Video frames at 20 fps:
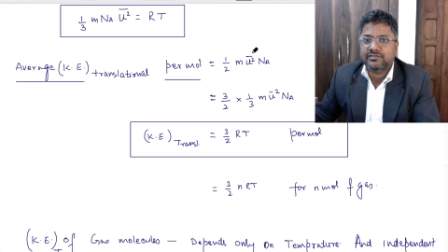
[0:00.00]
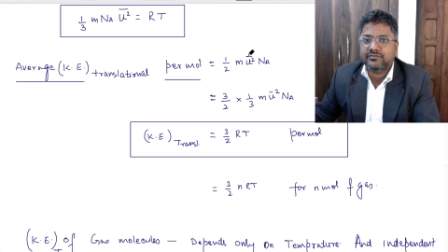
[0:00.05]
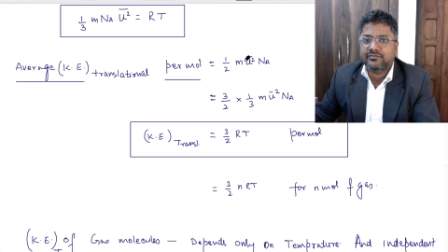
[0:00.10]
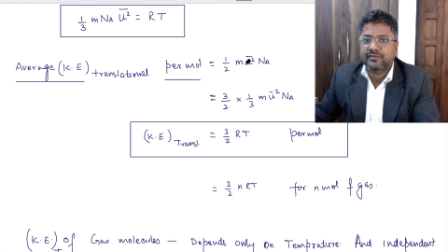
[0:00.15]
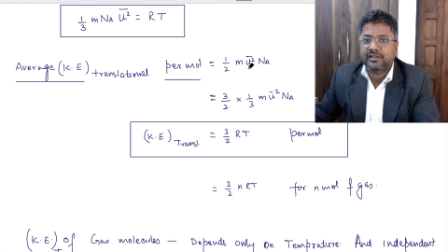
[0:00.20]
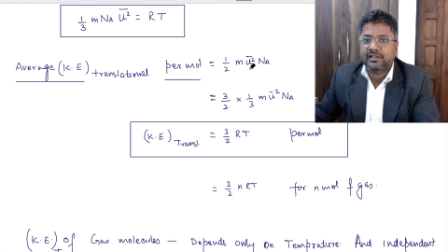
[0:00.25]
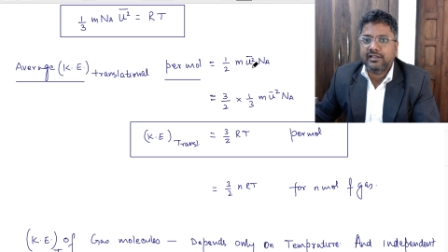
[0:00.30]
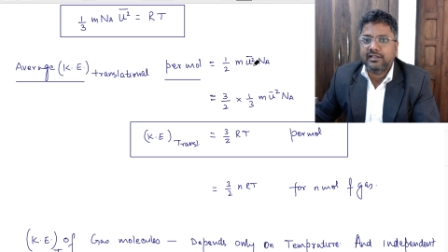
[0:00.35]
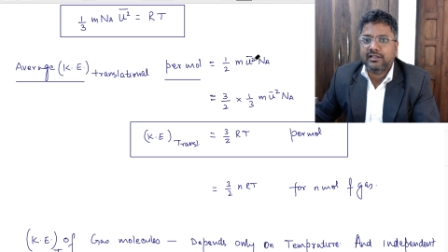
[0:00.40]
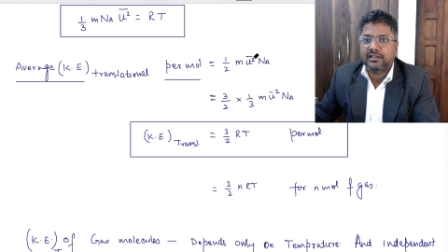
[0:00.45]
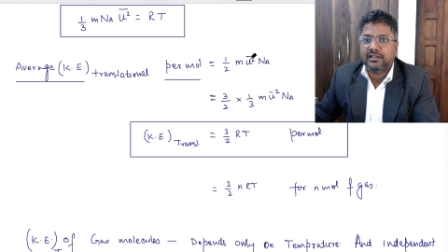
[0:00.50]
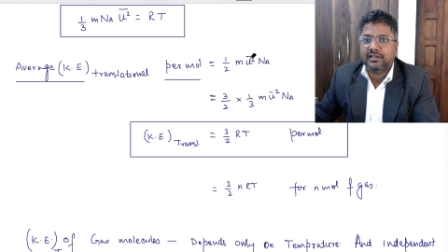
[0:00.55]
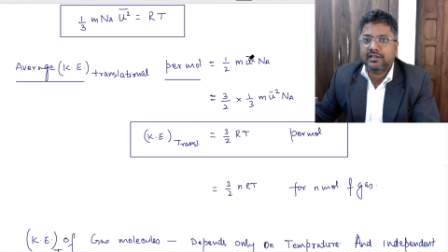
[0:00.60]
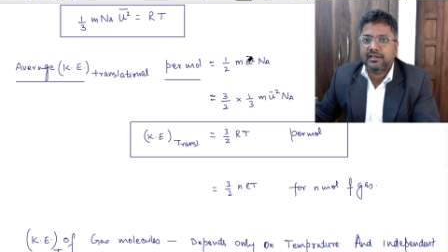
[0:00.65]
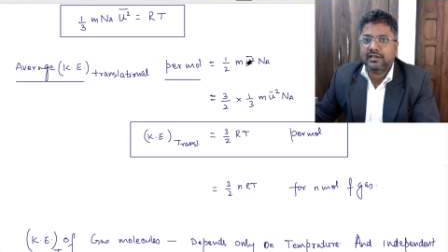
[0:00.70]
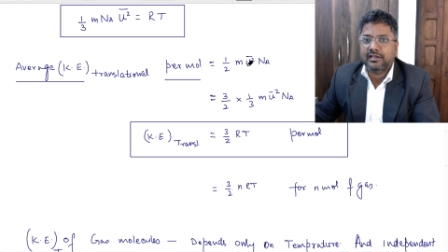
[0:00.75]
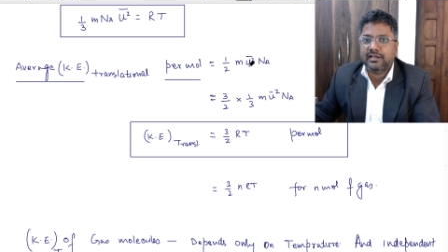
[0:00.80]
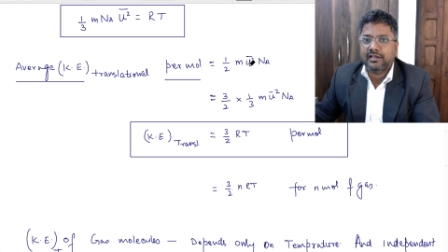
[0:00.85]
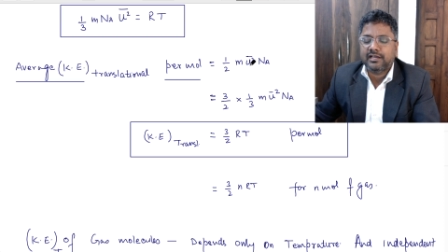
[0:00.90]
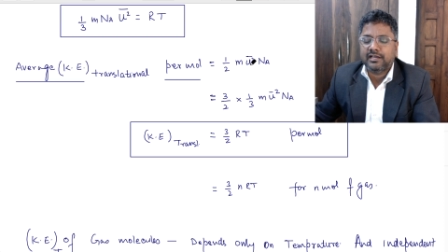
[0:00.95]
will
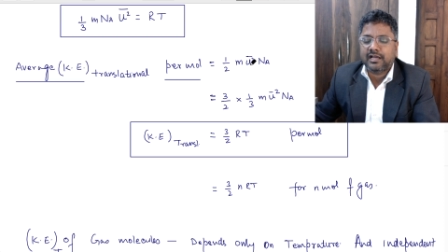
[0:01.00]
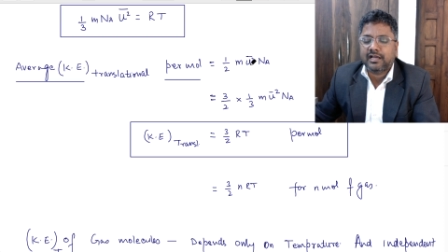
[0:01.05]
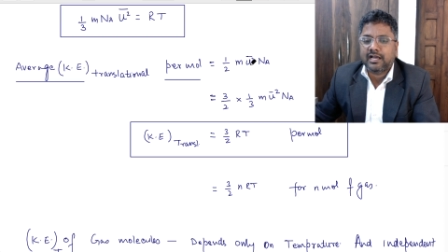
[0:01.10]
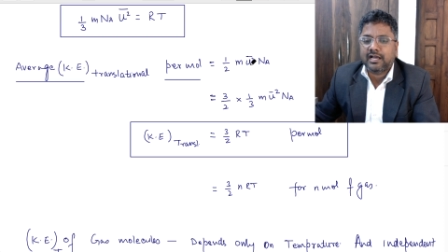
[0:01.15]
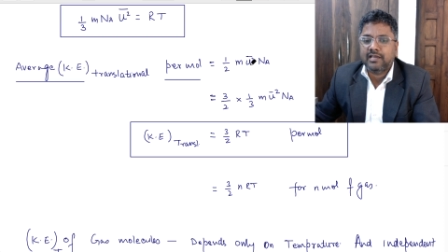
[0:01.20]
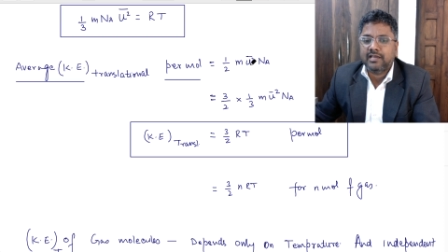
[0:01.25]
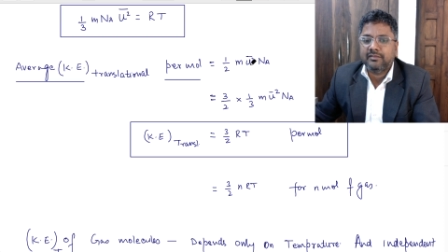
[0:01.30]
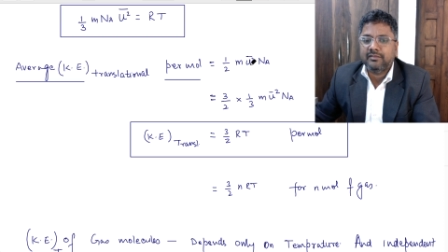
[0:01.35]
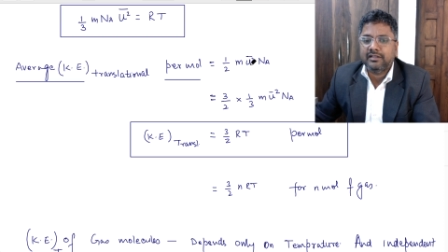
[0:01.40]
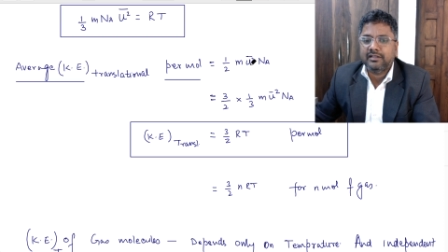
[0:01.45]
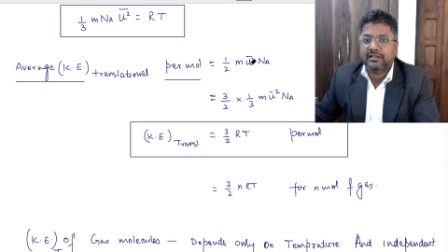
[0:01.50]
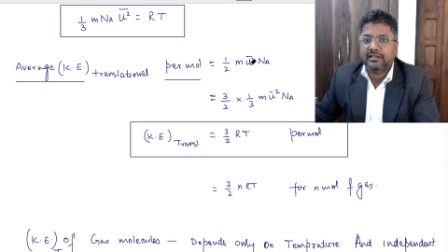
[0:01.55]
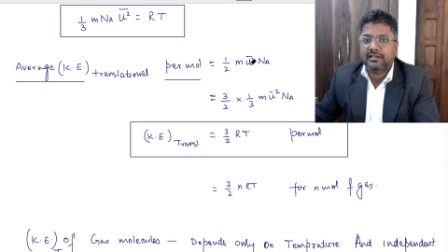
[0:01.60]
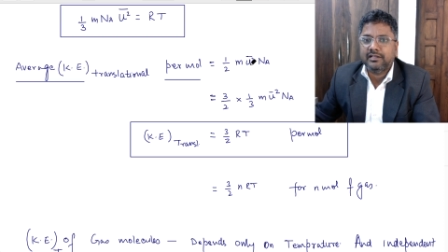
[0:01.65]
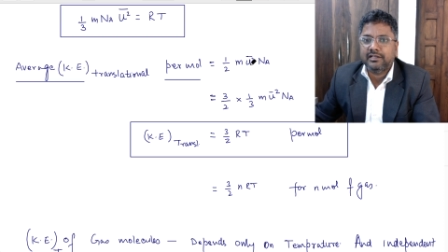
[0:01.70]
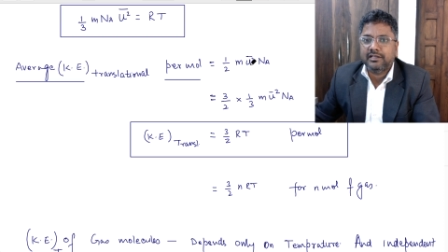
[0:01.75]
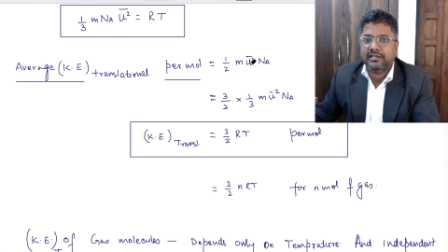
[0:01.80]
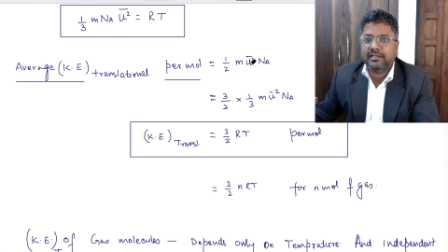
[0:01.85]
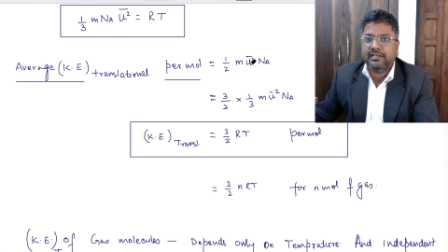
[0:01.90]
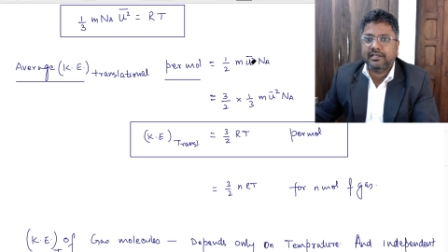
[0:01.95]

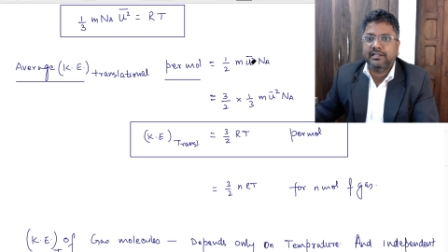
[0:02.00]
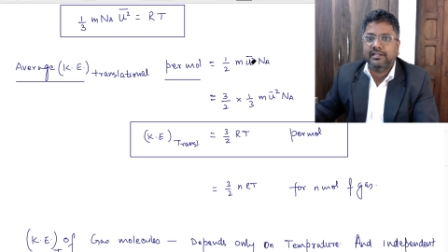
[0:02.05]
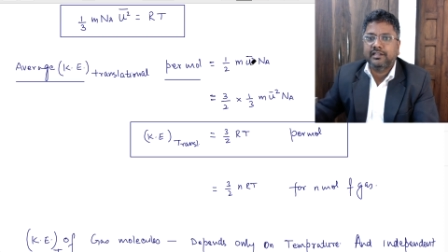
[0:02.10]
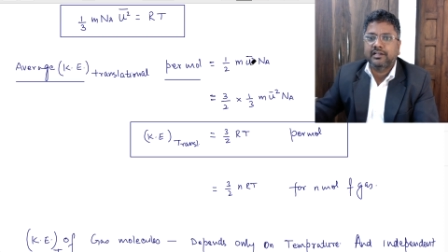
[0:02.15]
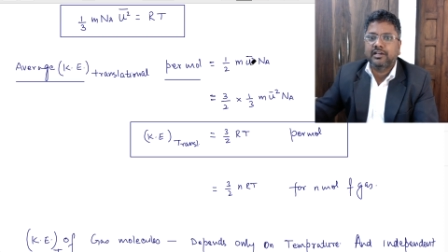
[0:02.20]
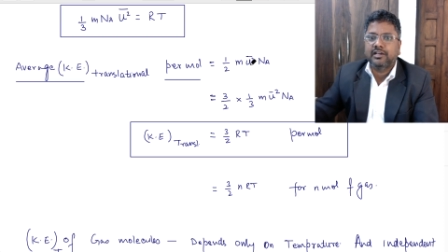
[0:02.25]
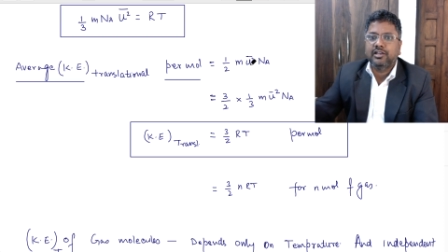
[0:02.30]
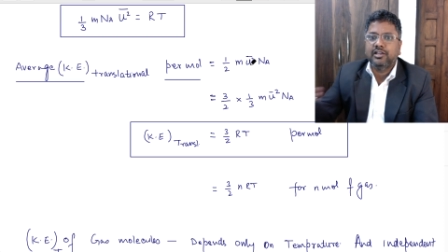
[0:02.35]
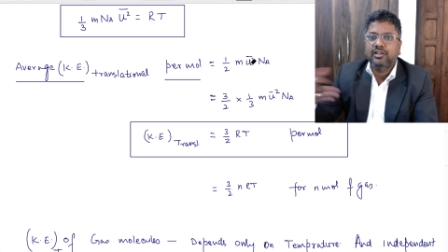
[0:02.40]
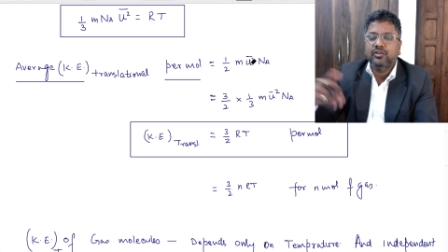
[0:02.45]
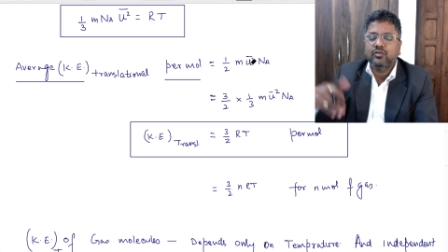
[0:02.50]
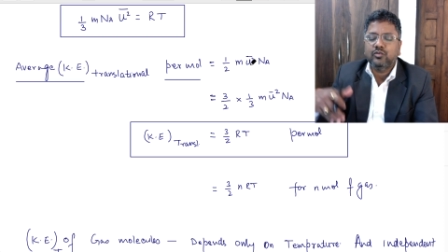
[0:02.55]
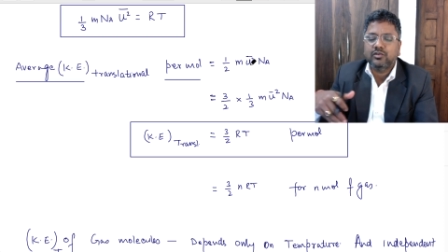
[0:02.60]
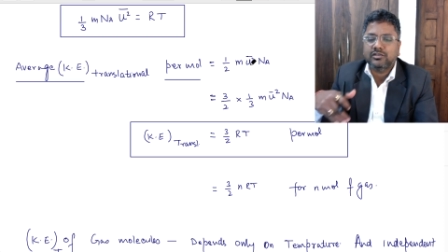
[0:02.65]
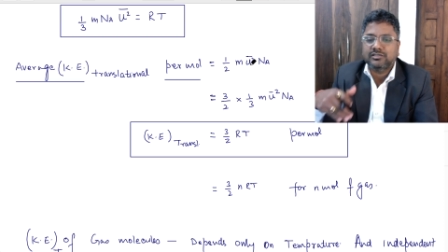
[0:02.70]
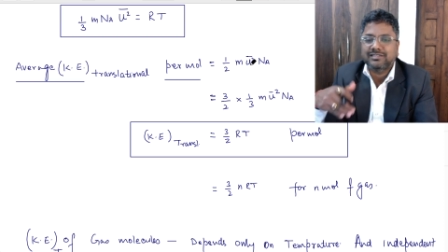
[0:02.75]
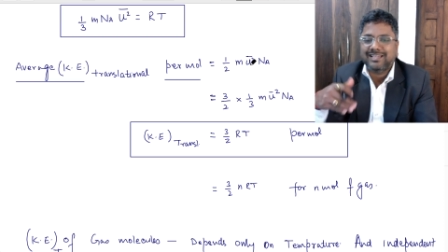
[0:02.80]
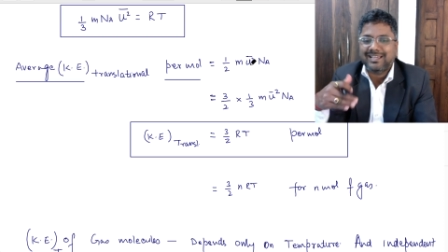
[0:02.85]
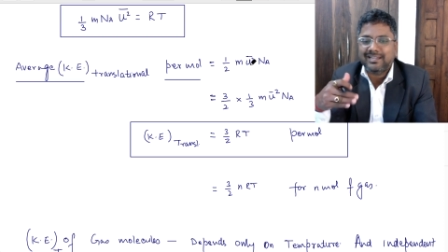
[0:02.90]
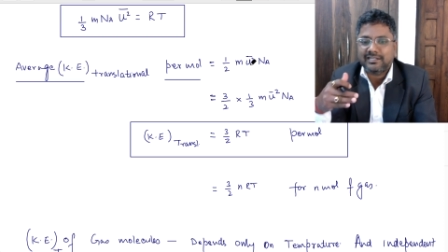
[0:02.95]
include
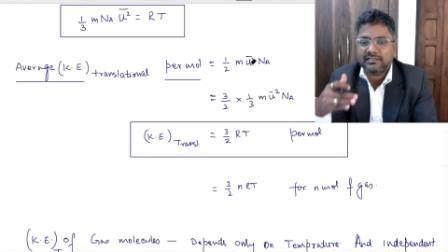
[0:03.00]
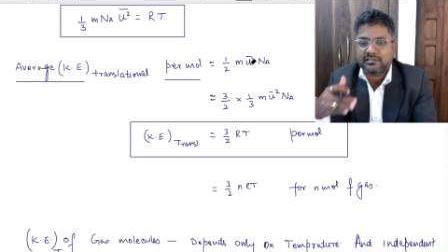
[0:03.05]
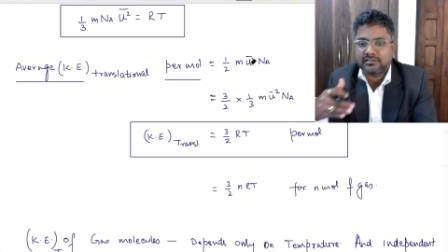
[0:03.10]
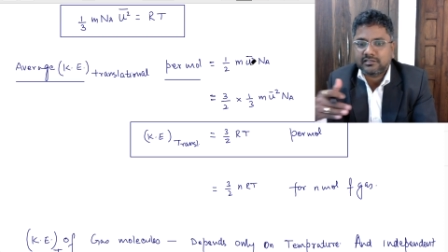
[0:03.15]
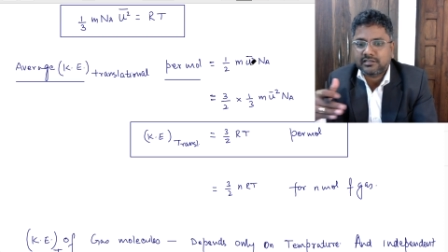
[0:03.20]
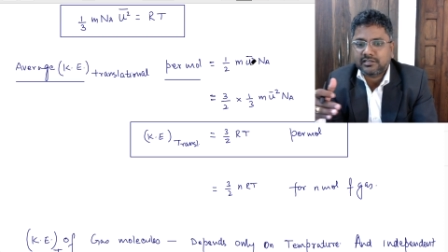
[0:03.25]
that